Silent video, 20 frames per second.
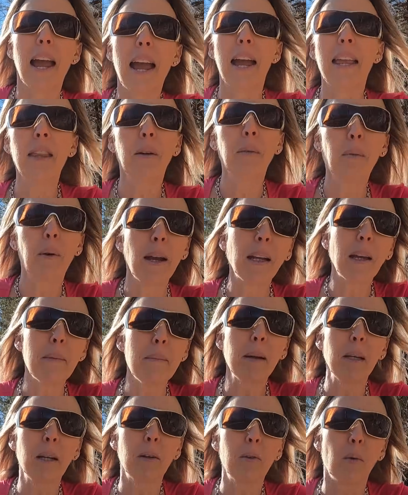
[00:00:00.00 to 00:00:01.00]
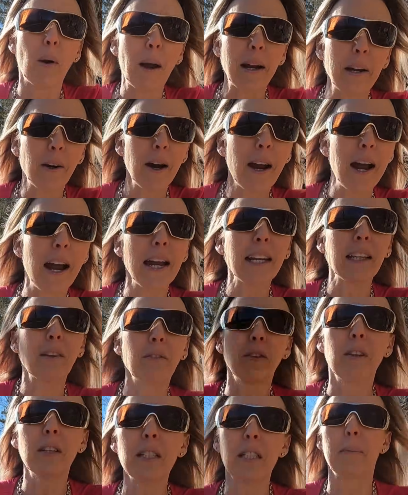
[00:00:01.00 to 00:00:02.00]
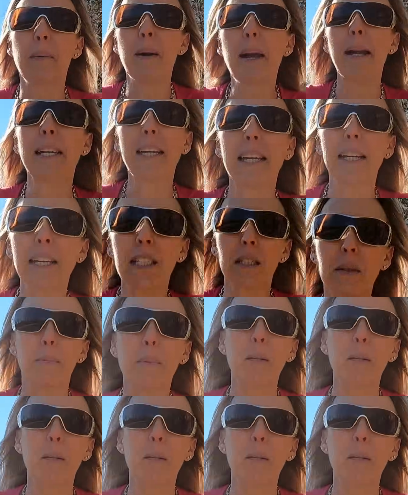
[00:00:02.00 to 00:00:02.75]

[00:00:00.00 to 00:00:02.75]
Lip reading: and the recommended rider height for this bike is